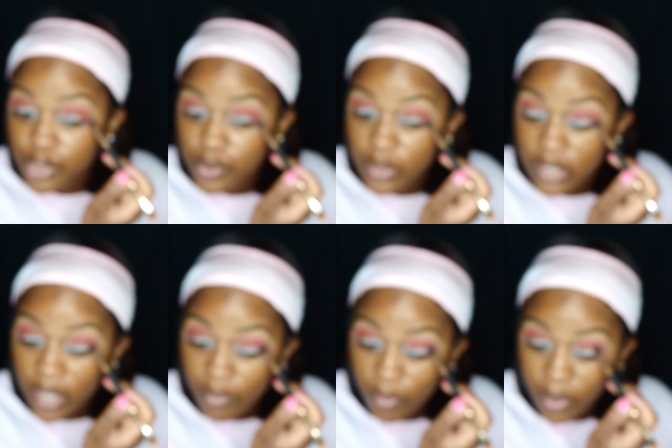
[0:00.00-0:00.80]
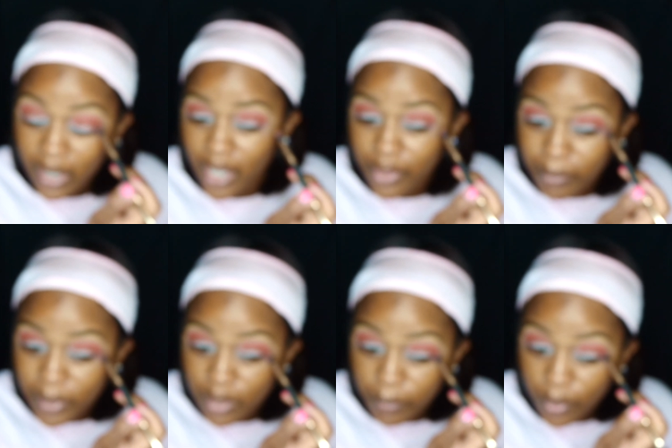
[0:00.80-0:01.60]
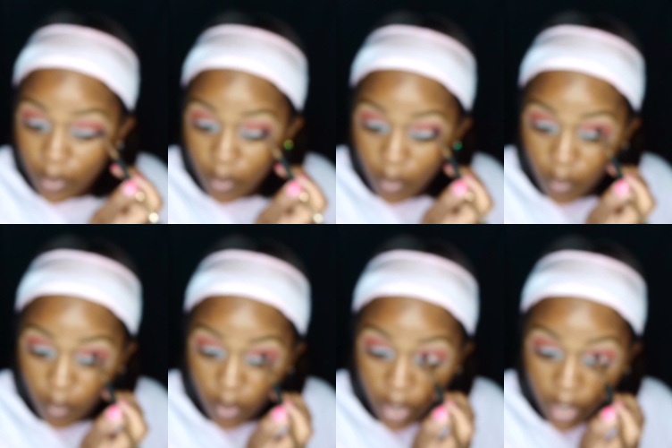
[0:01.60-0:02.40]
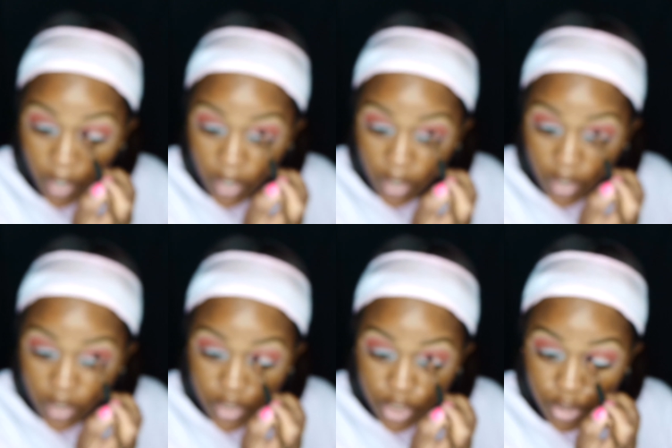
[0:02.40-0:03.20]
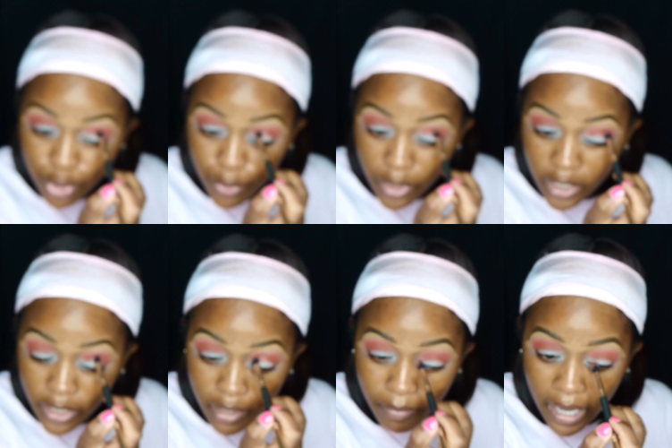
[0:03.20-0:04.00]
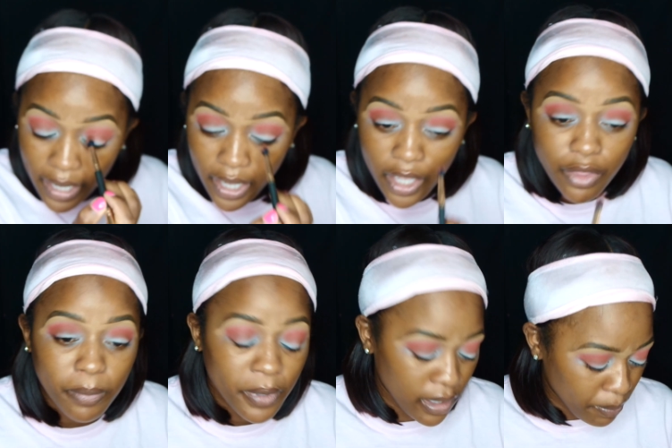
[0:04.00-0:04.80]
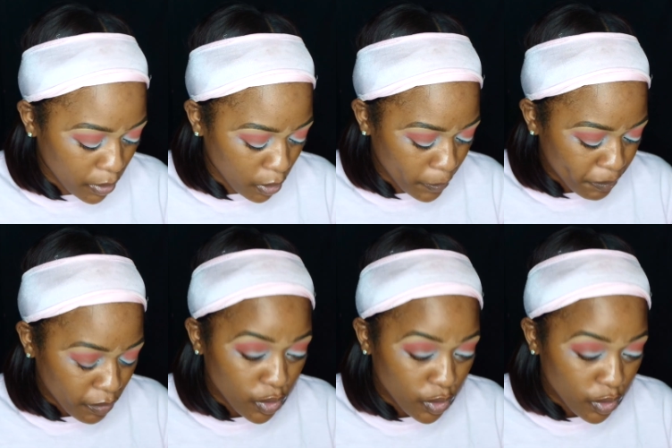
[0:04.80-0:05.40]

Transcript: to love on other people or to do good by other people,